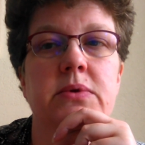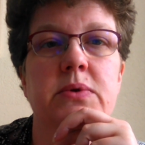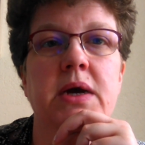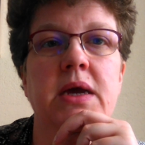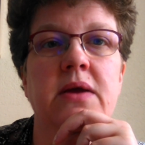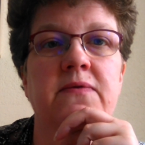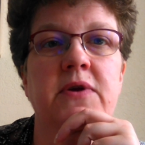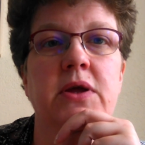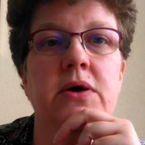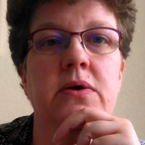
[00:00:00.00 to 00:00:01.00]
try and
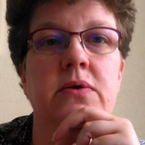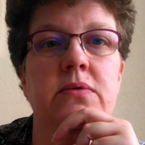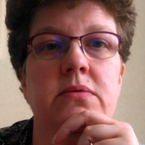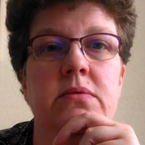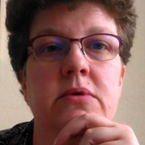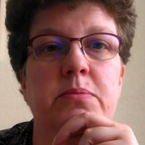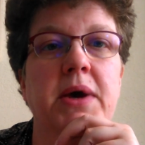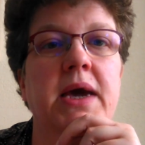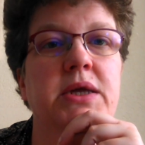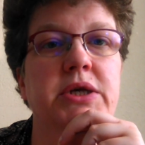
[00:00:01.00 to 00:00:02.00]
video the
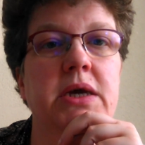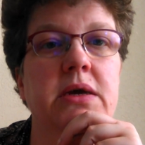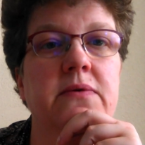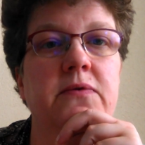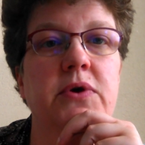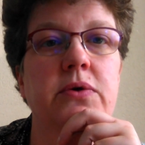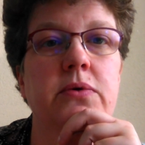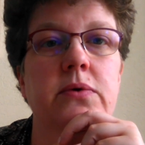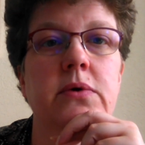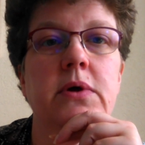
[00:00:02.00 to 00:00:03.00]
packaging for you,